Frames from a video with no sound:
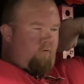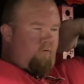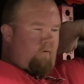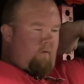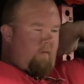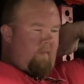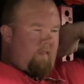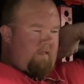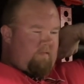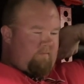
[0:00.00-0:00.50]

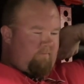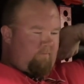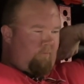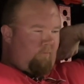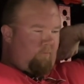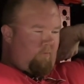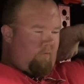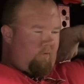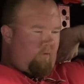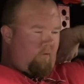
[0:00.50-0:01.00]
And that's
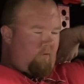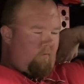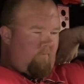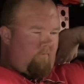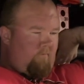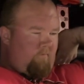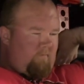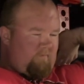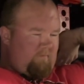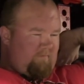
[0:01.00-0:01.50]
brutal.
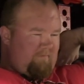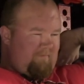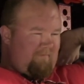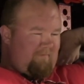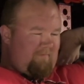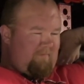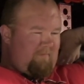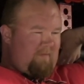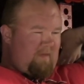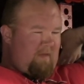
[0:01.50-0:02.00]

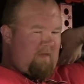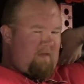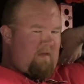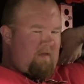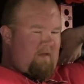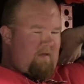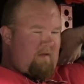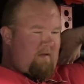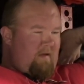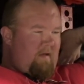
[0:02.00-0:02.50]

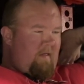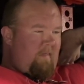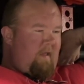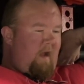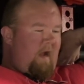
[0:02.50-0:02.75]
And